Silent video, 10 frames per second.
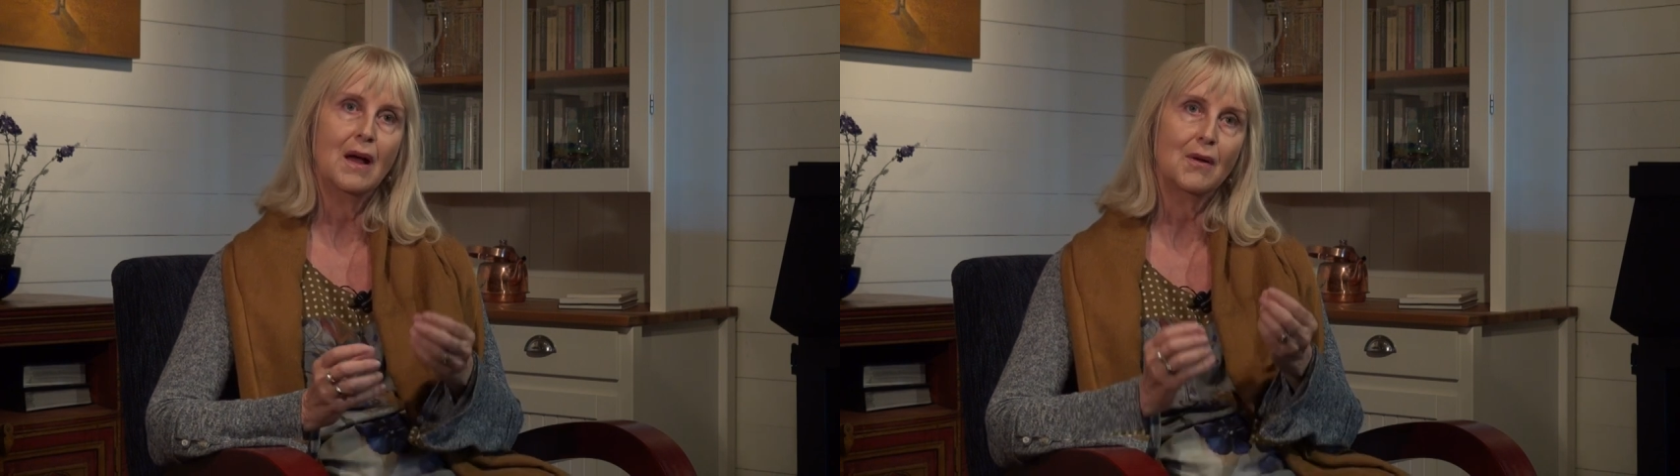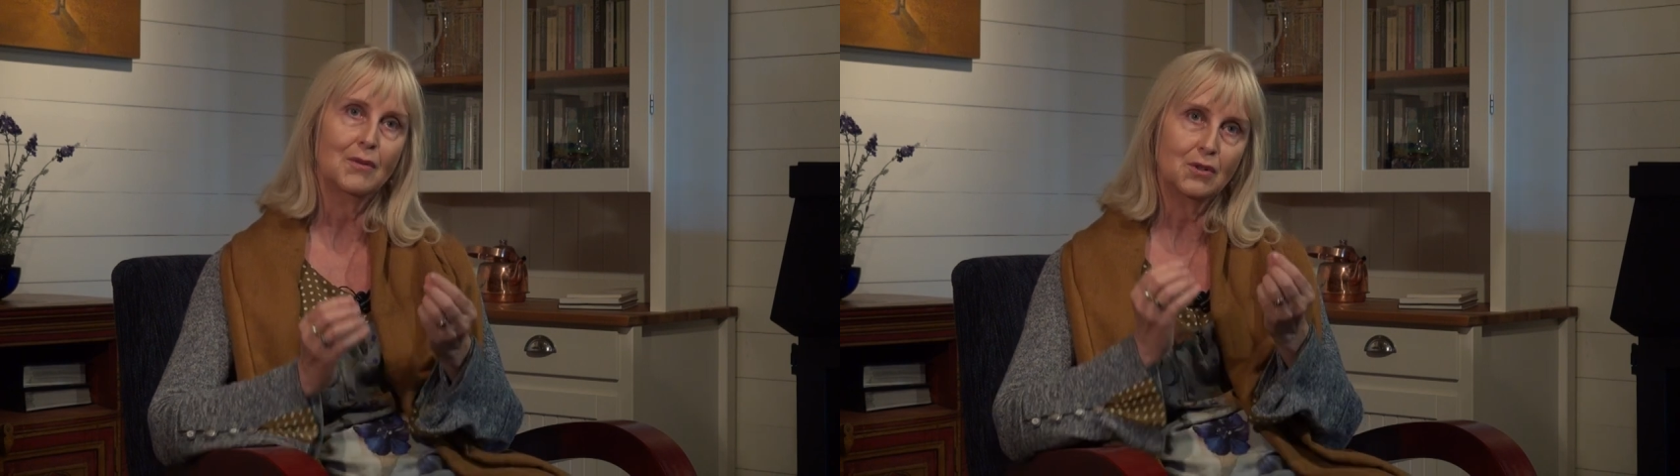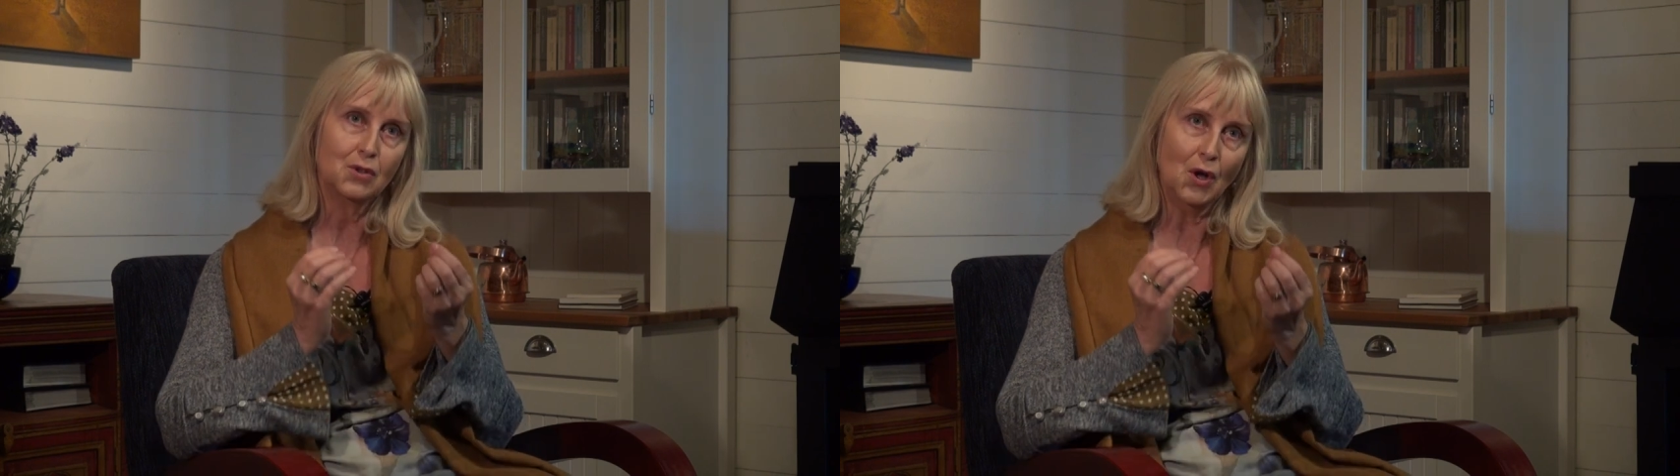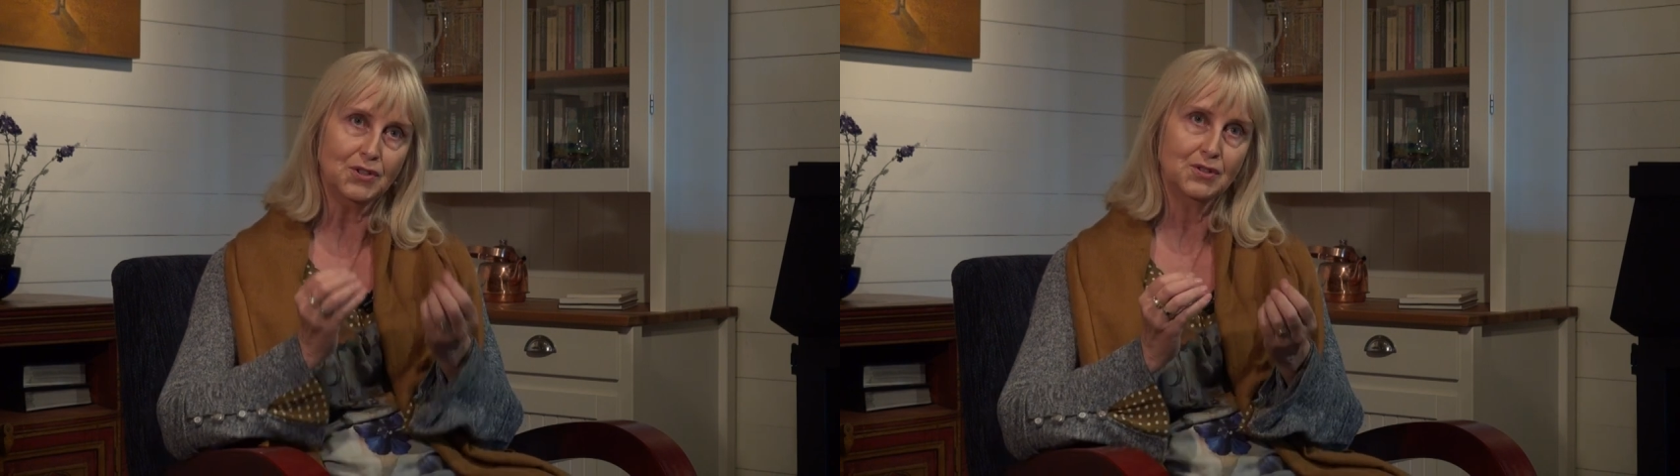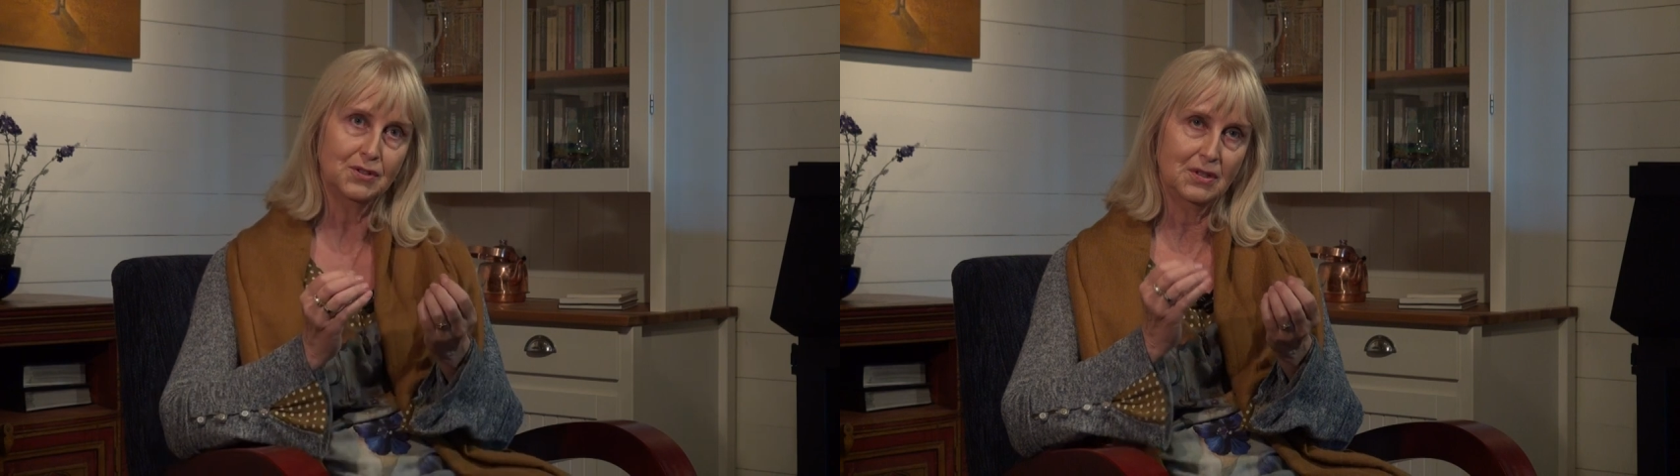uh,
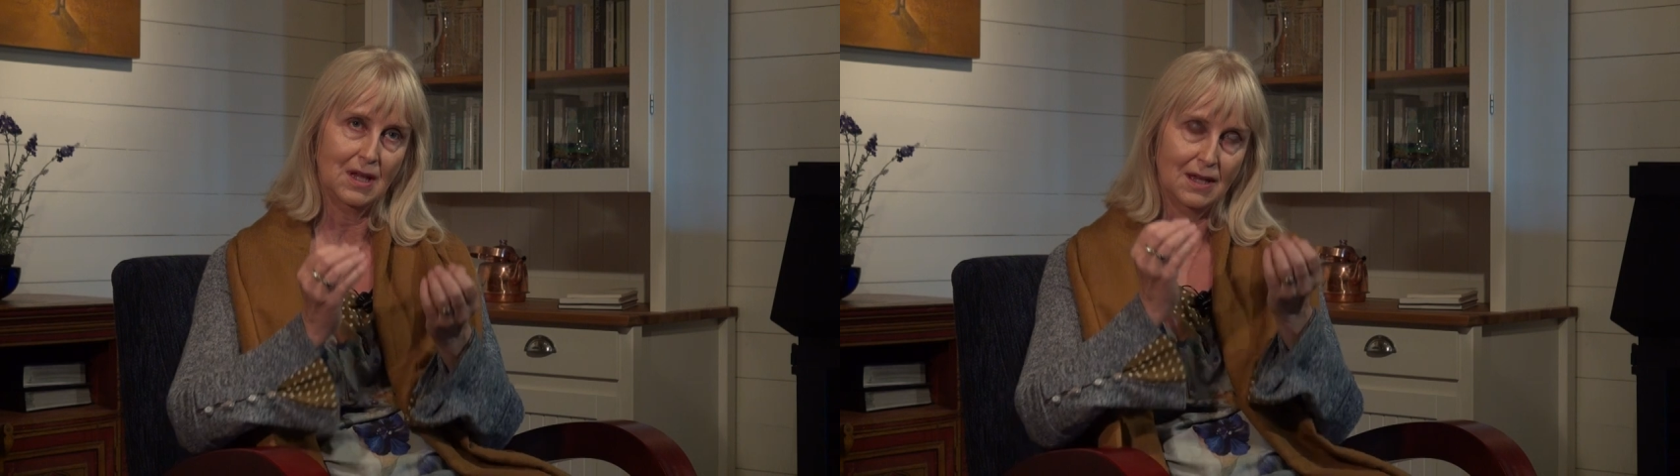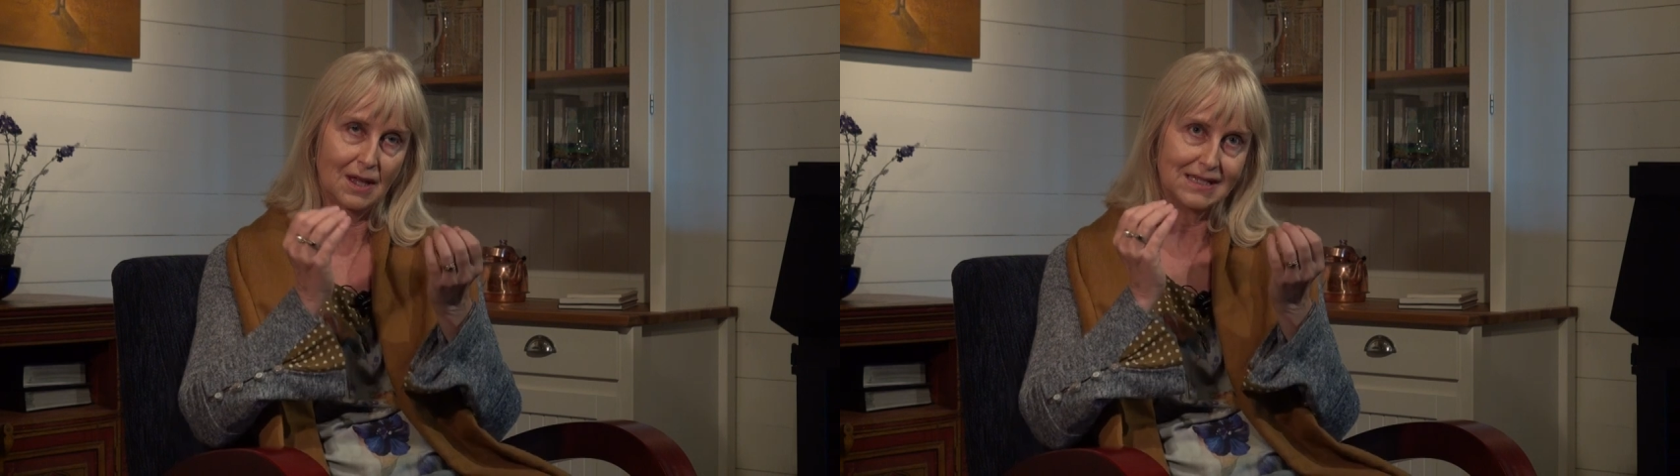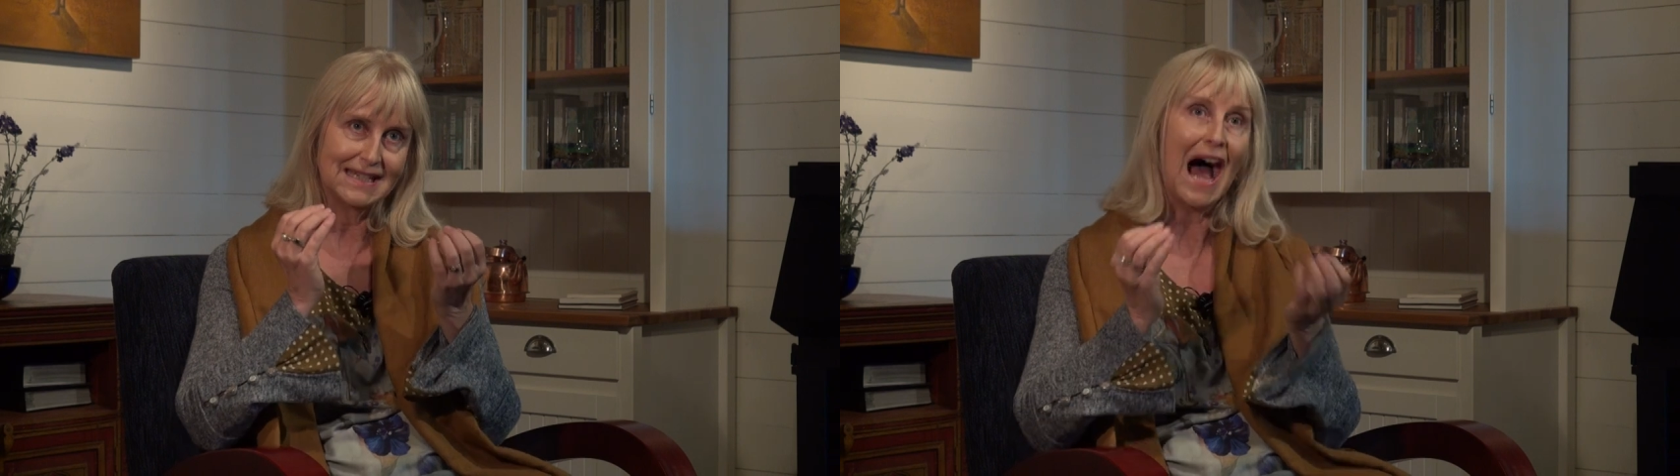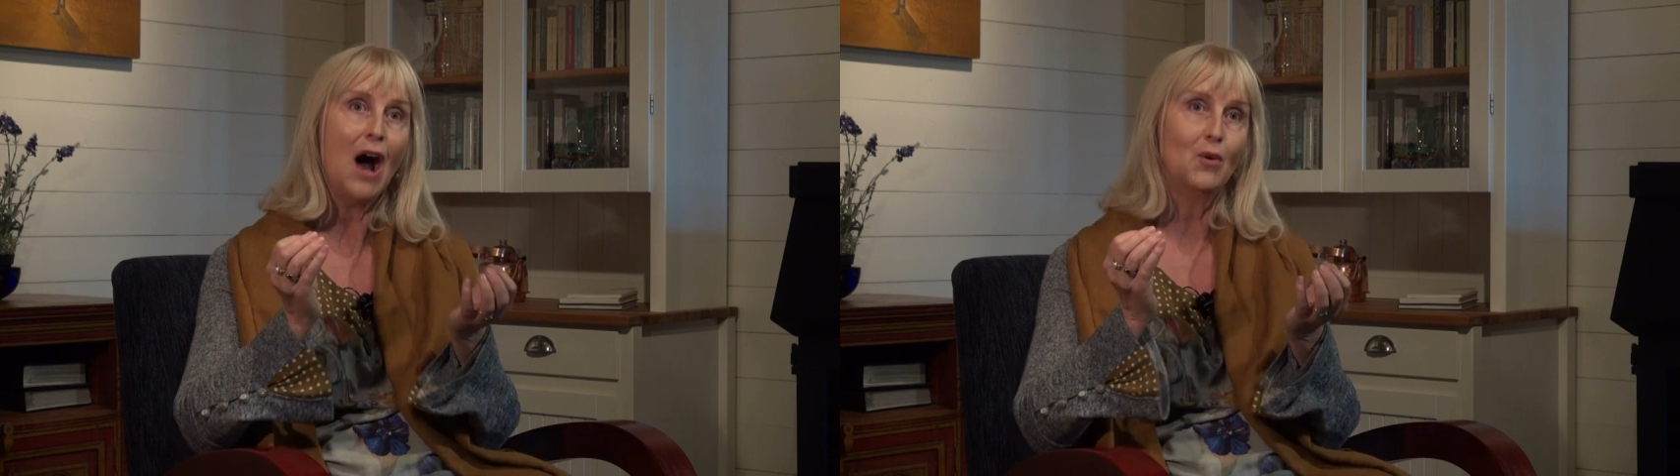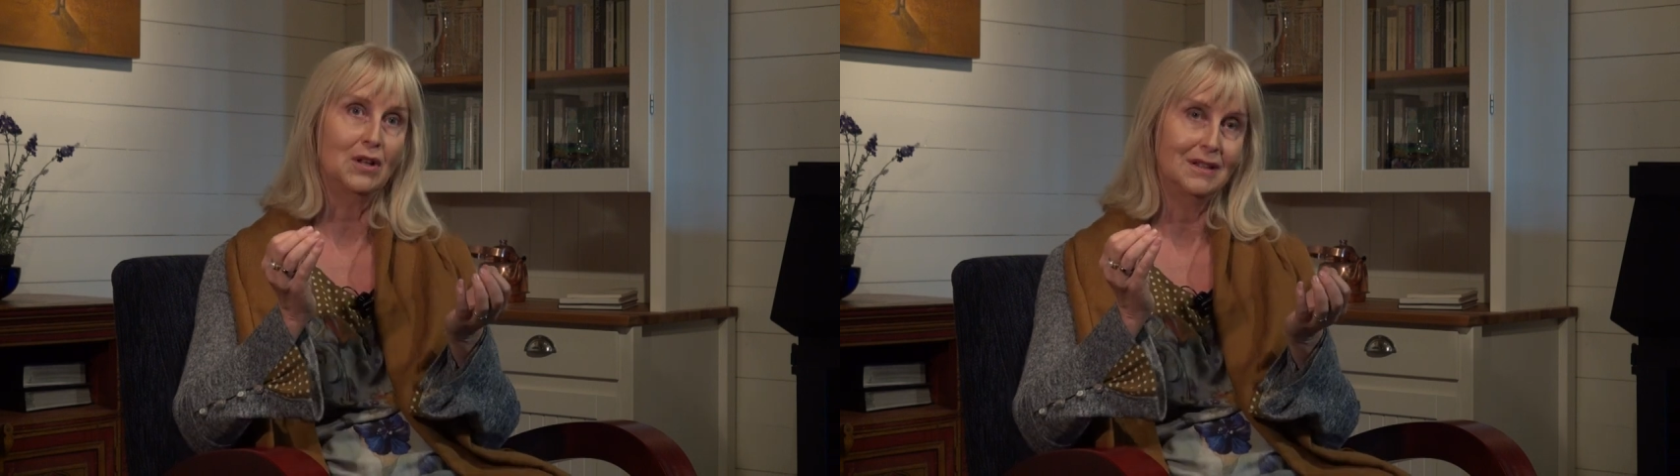cotton
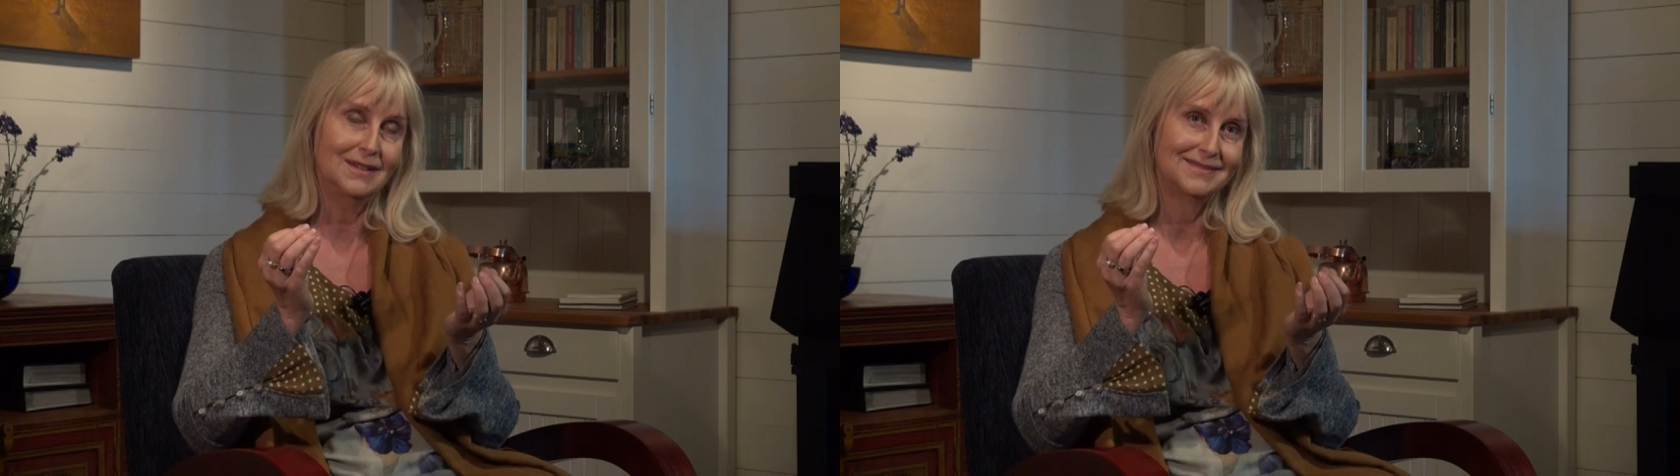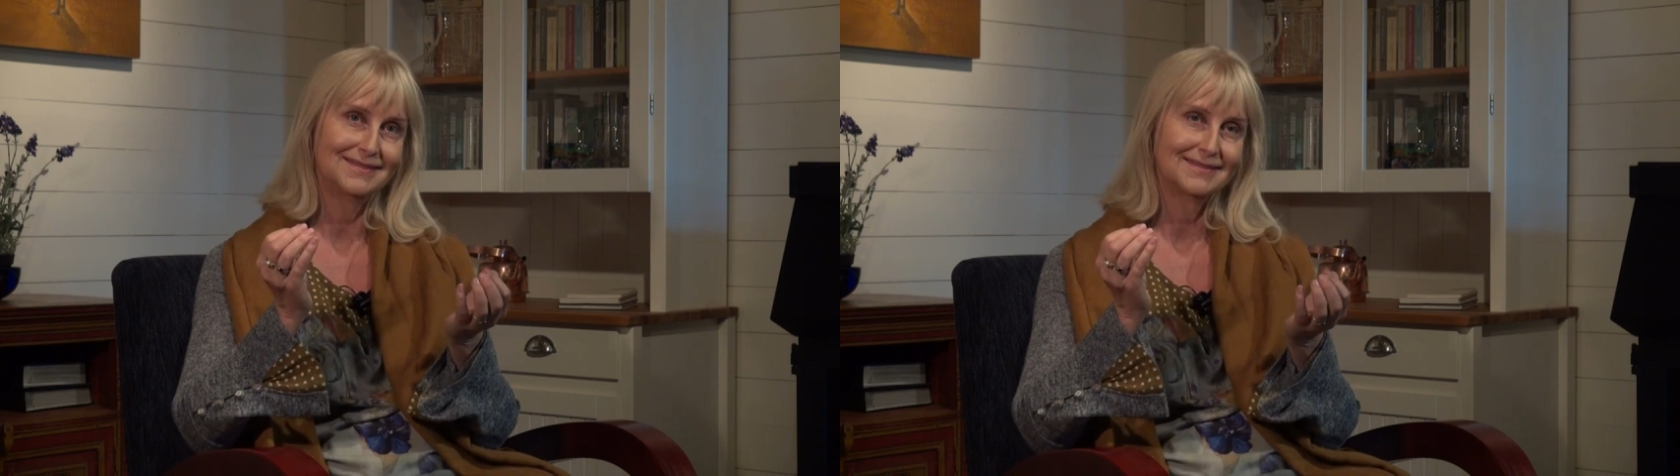towel